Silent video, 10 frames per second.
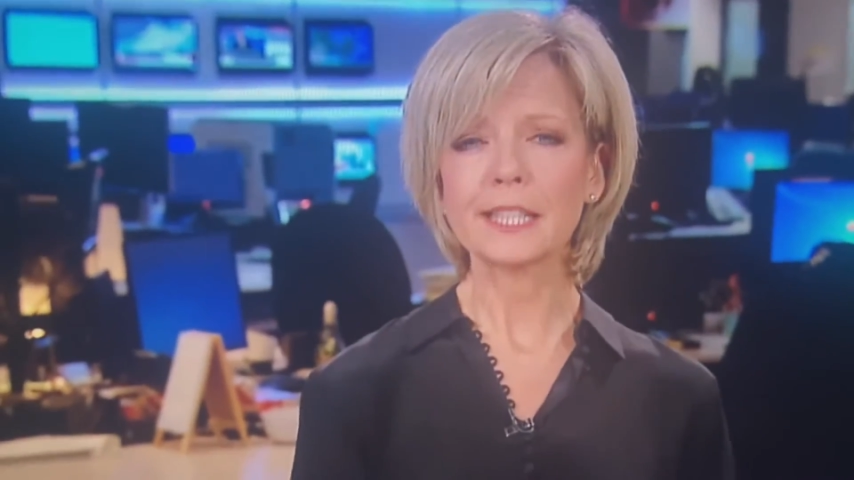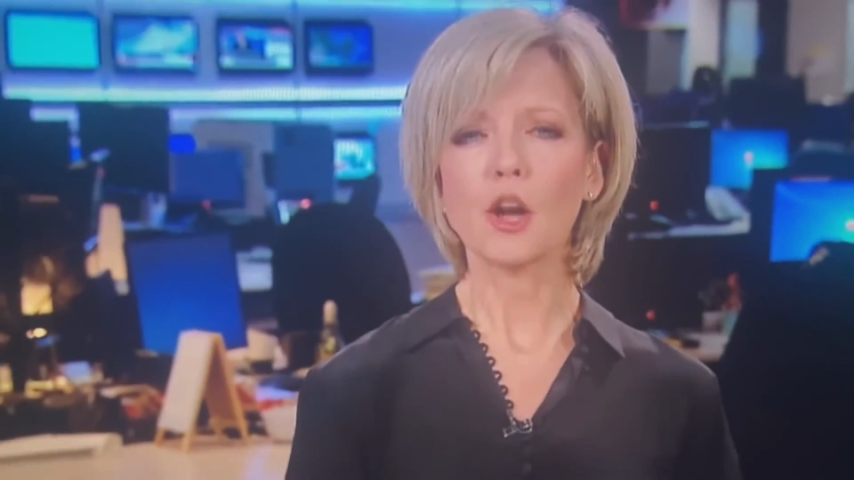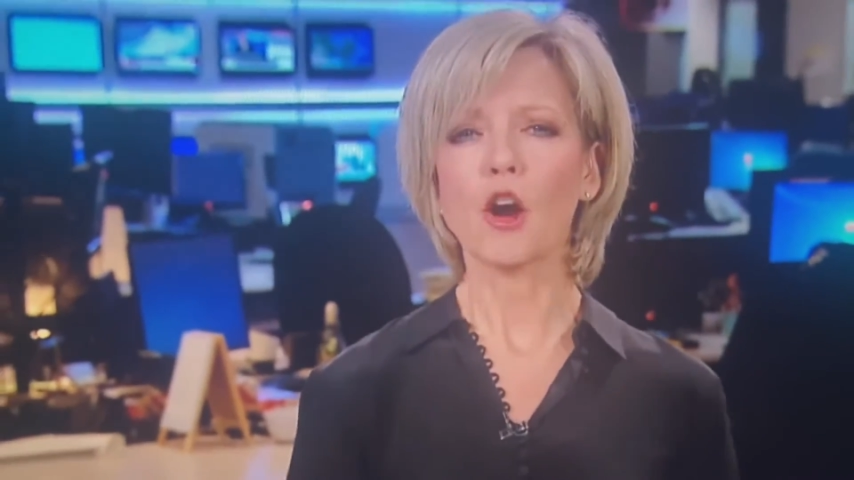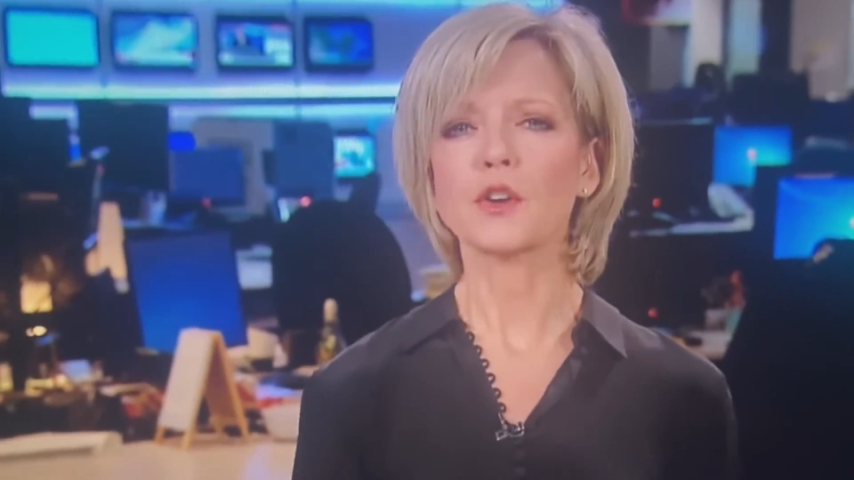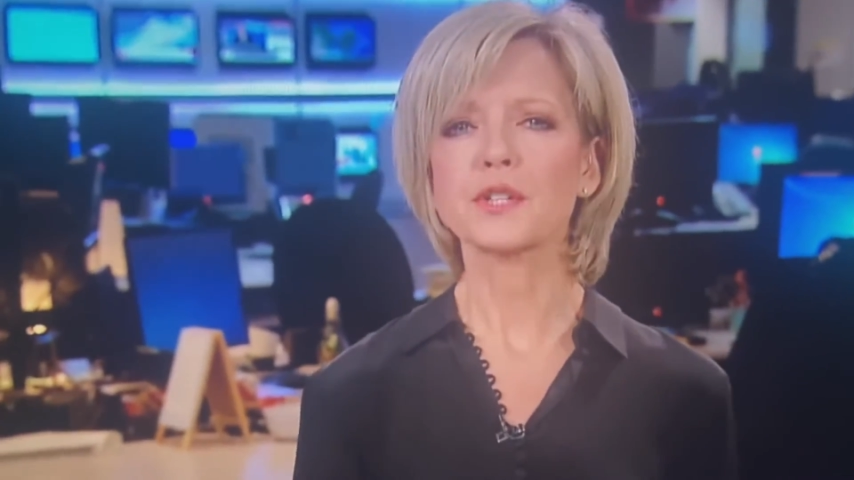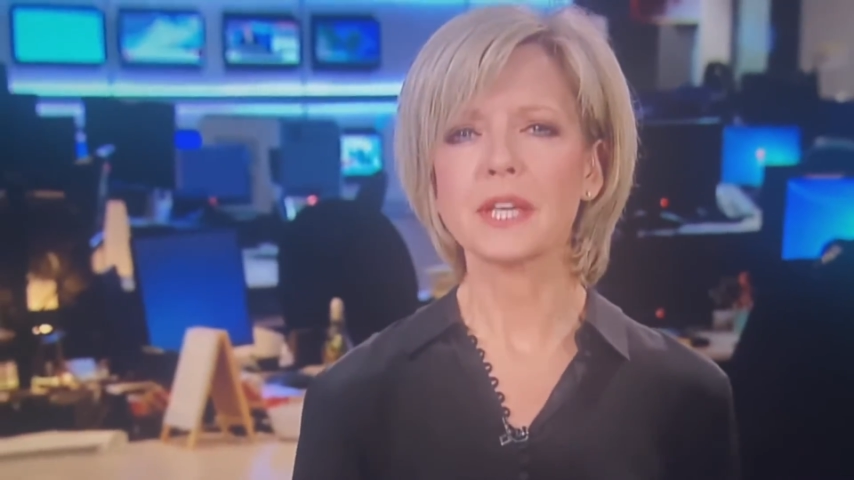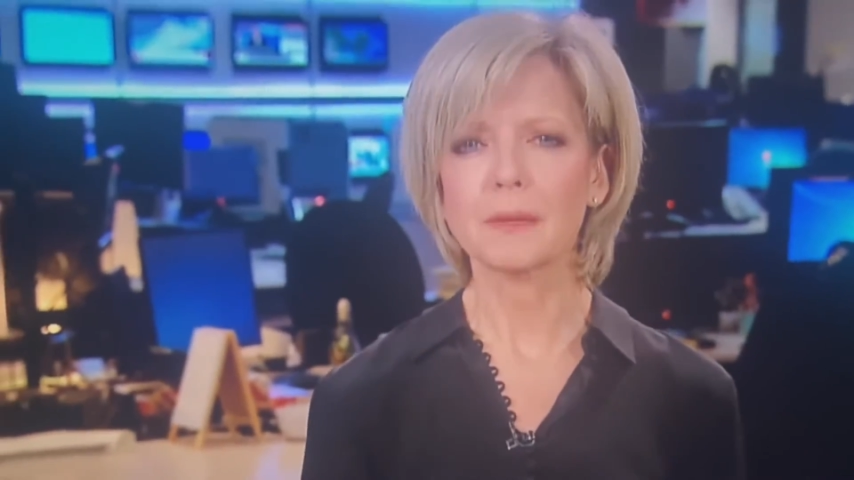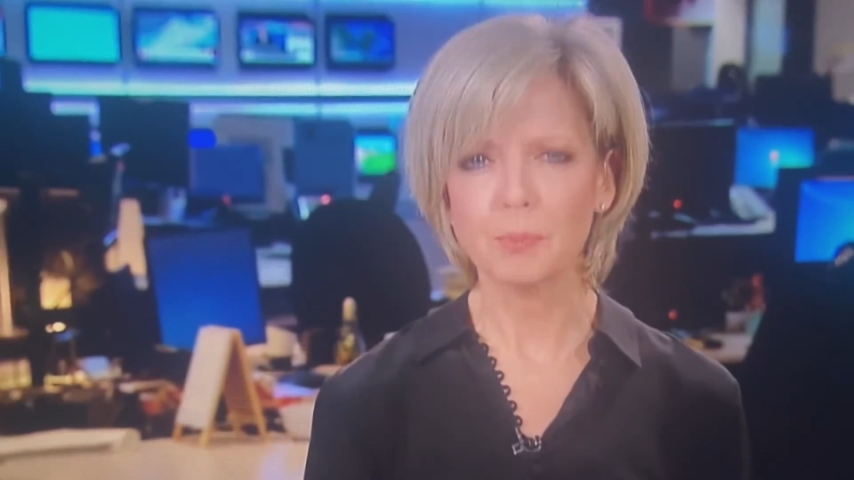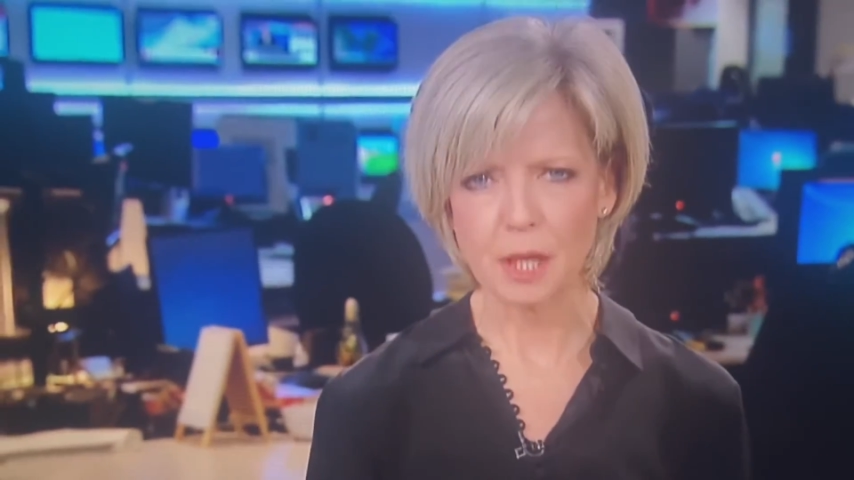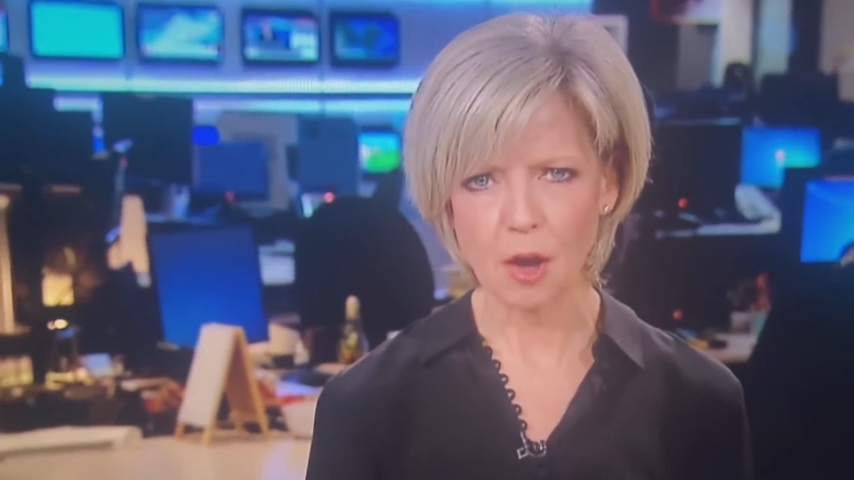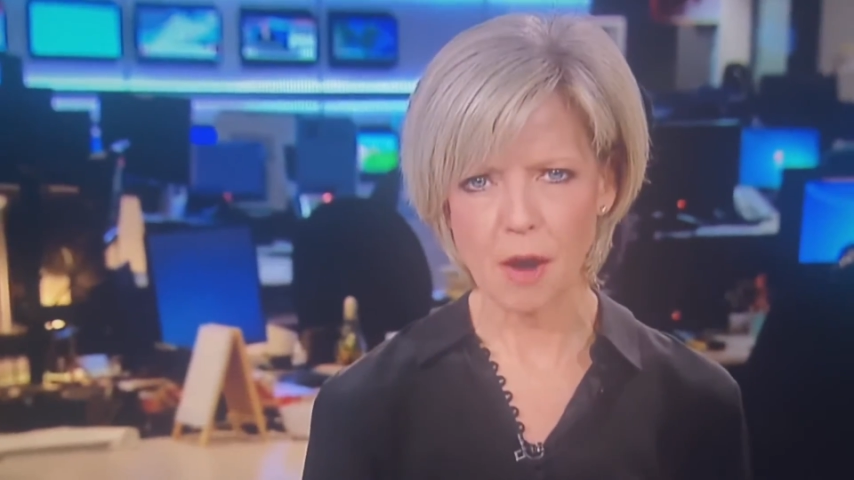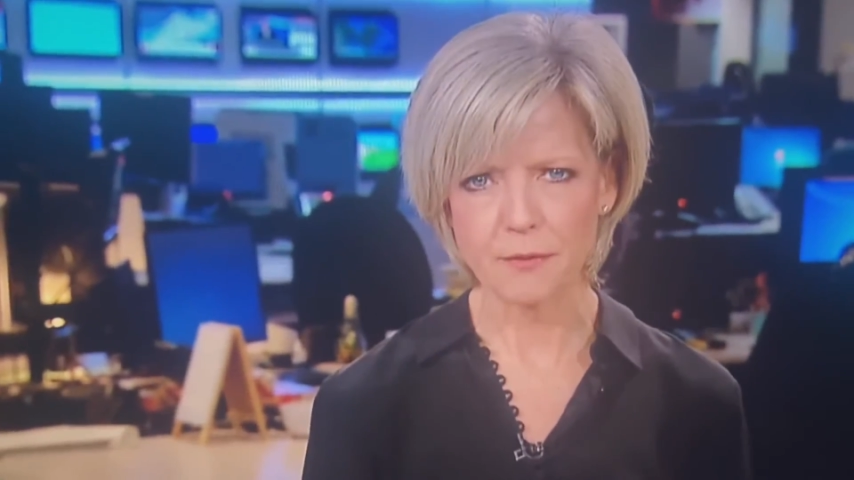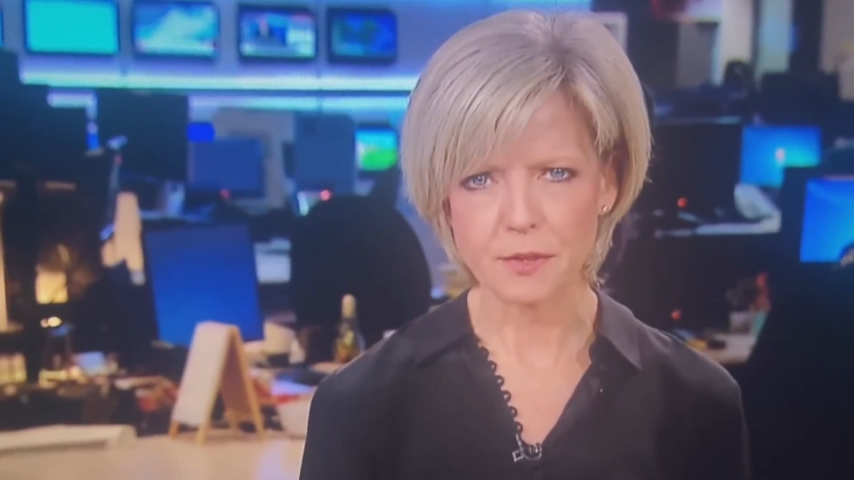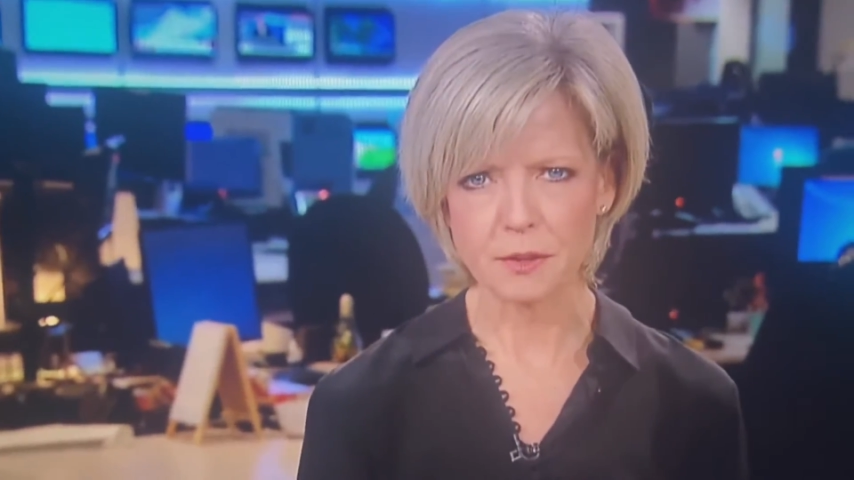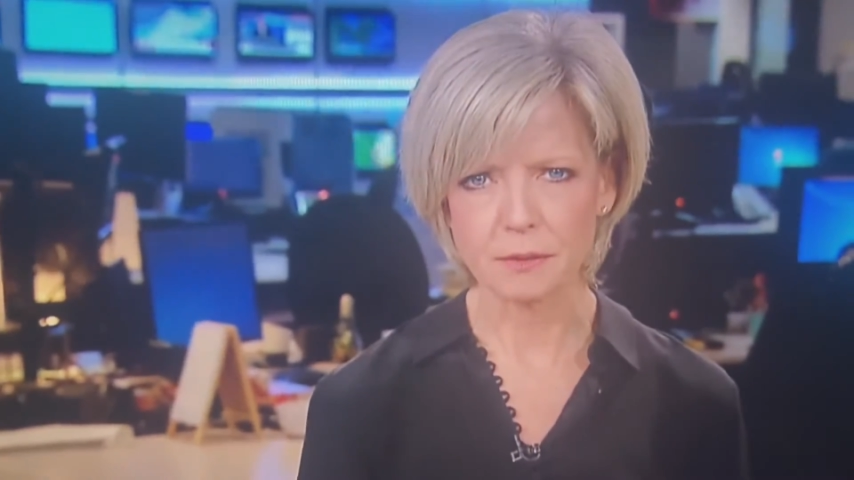really tragic,
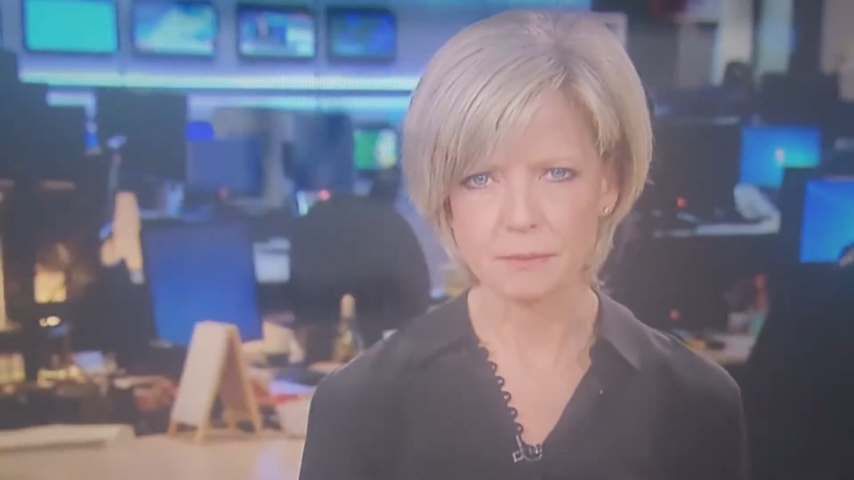actually.